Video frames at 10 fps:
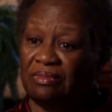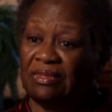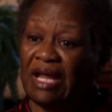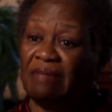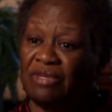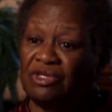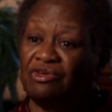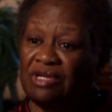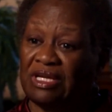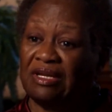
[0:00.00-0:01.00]
not be
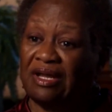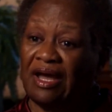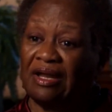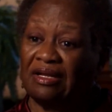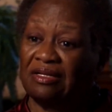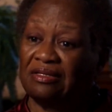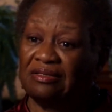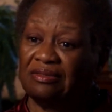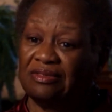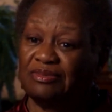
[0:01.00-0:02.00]
treated kindly.
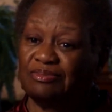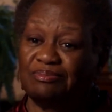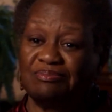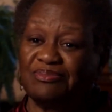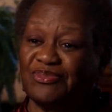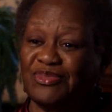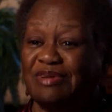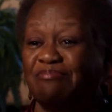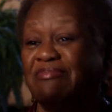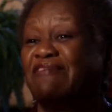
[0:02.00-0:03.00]
She's
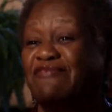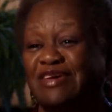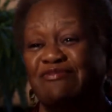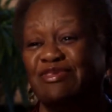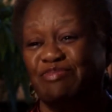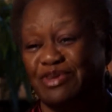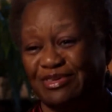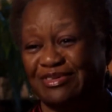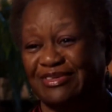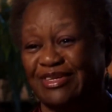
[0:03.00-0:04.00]
my favorite
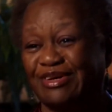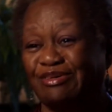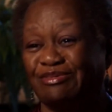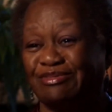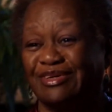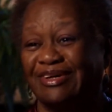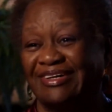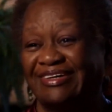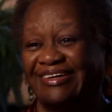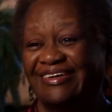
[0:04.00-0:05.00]
person in the whole world
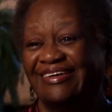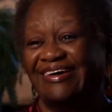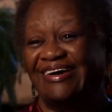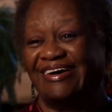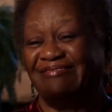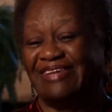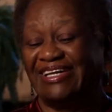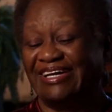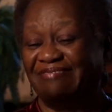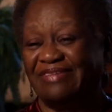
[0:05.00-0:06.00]
all my
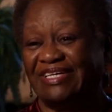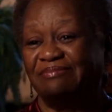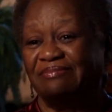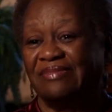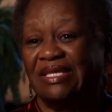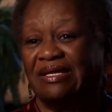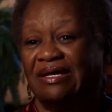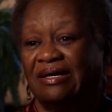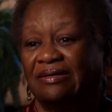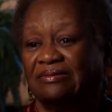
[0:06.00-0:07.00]
life. But
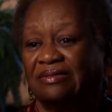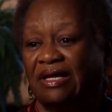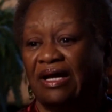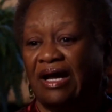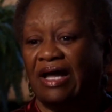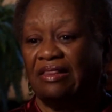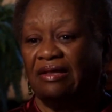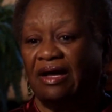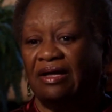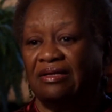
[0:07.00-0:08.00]
I
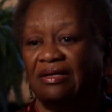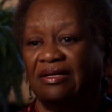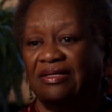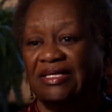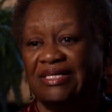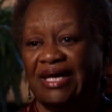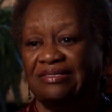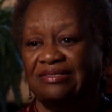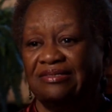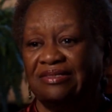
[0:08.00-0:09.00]
thought, this
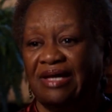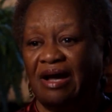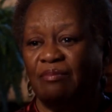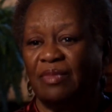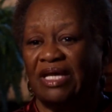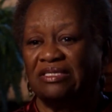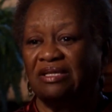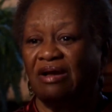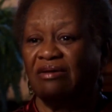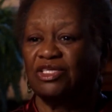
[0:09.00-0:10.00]
has to stop.
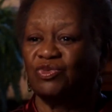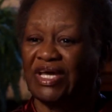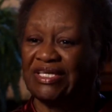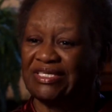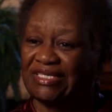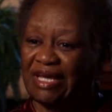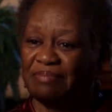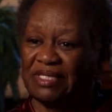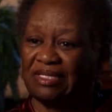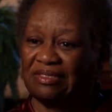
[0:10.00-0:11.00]
As long as we
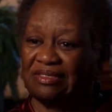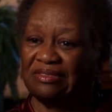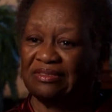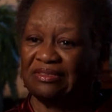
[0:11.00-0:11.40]
accept it,